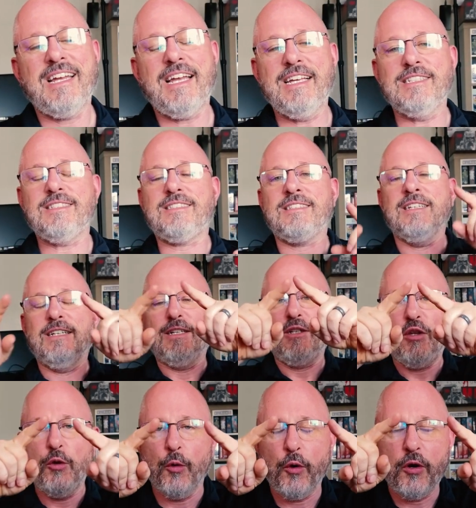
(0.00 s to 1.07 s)
is
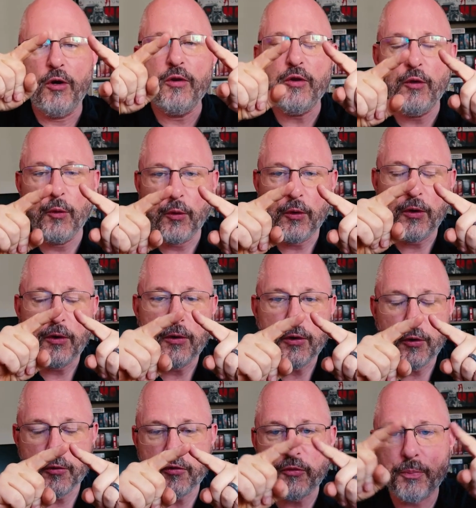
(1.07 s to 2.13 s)

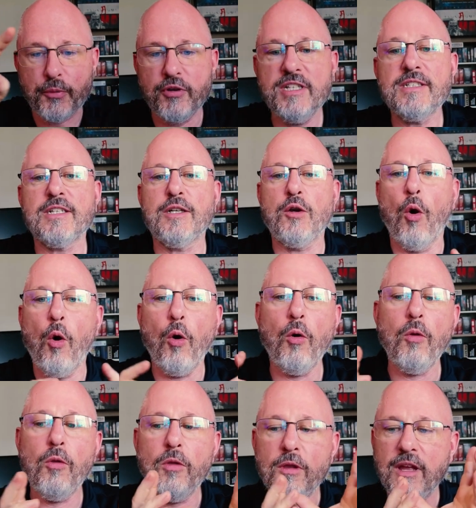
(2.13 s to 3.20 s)
your sprint
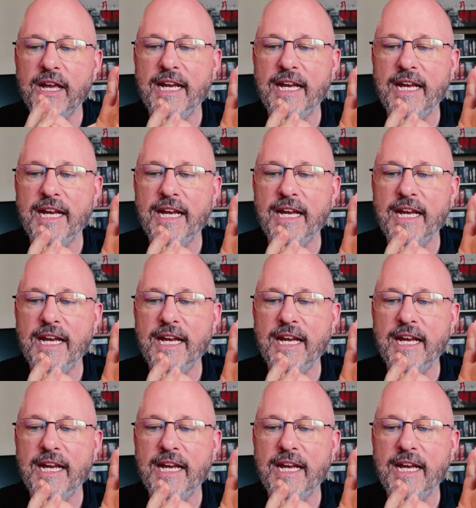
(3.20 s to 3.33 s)
goal